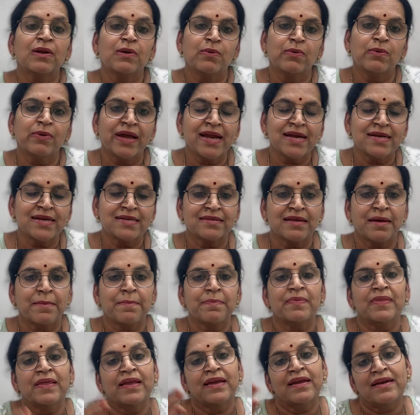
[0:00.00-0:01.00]
look at
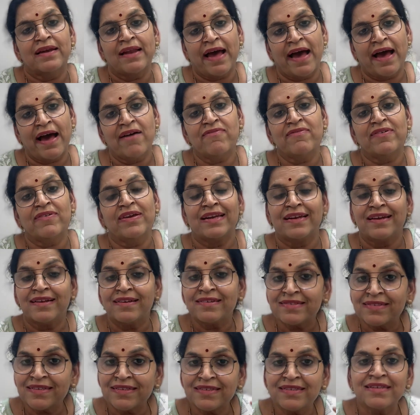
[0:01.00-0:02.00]
something and have
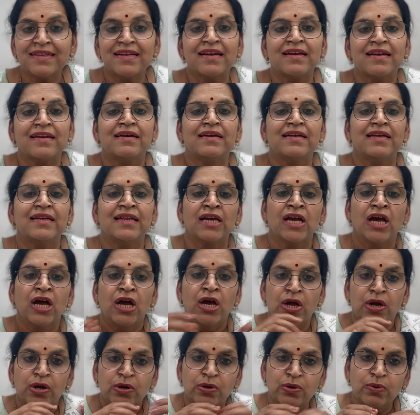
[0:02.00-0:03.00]
kinesthetic learning,
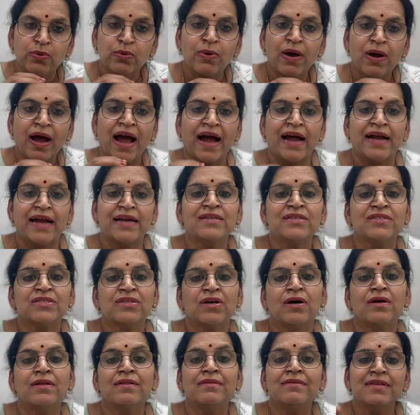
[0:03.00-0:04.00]
do
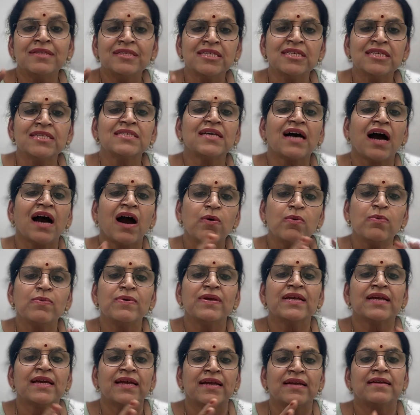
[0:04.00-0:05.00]
hands-on, this is how
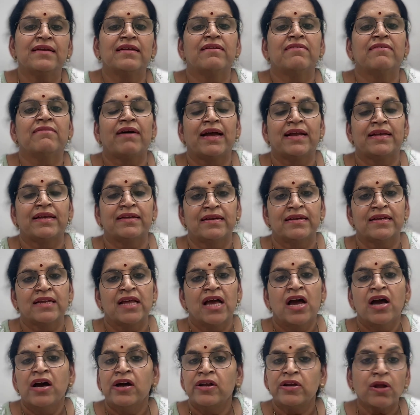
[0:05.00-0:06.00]
we can divide it.
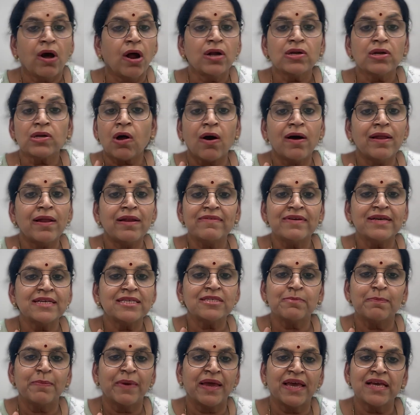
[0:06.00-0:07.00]
Not always
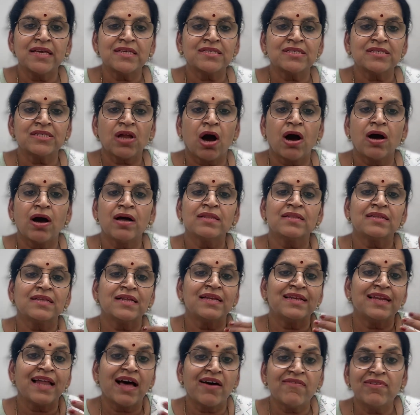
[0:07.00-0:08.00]
based on the
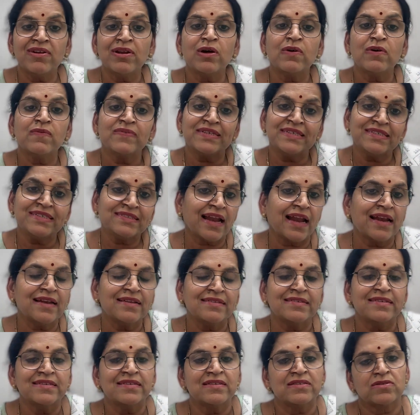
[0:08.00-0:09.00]
level of
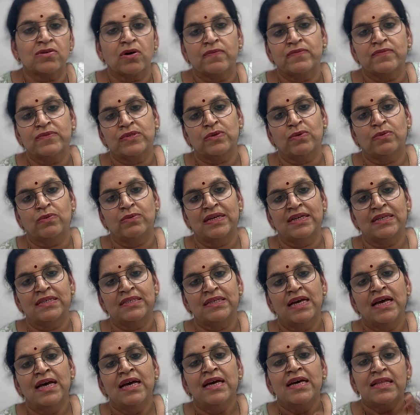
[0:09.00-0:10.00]
intelligence of student.
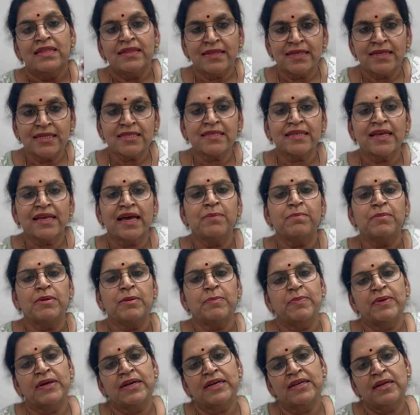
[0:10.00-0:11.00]
This can be
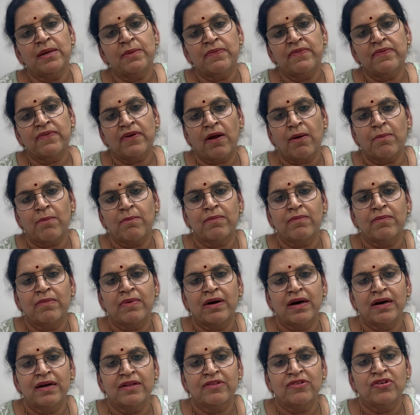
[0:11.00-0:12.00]
picked up from
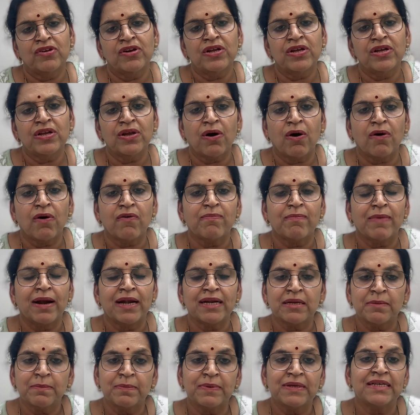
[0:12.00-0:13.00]
theory of
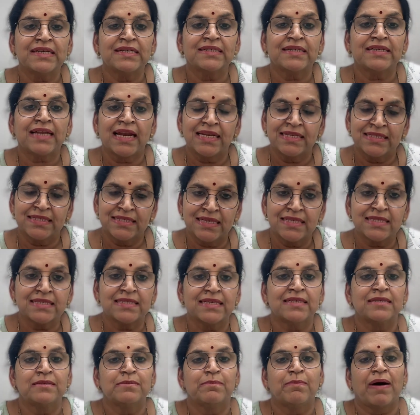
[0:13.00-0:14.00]
multiple
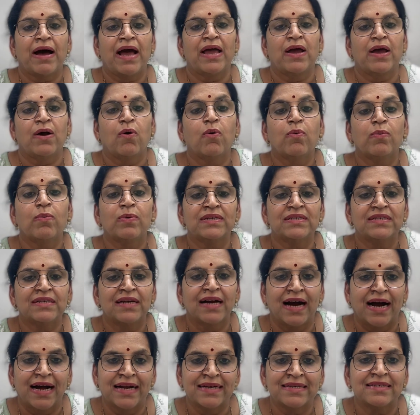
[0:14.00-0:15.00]
intelligences by Howard
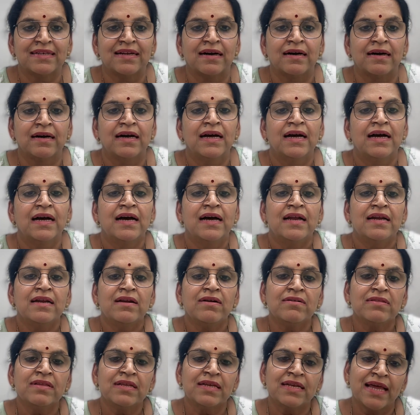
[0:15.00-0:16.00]
Gardner.
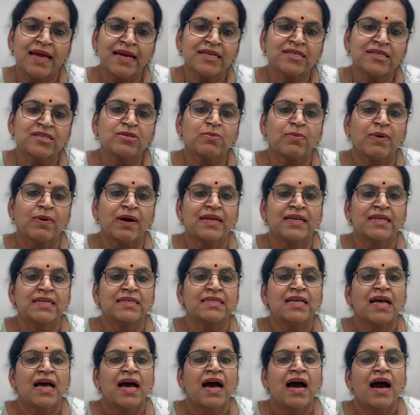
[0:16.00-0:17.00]
Now the next one is,
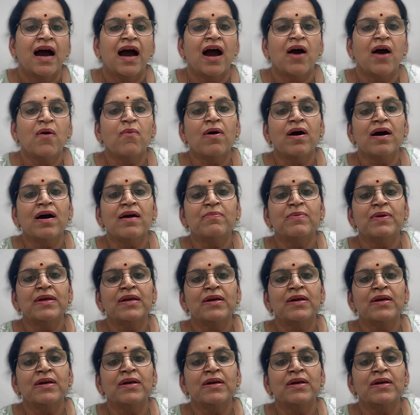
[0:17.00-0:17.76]
how are we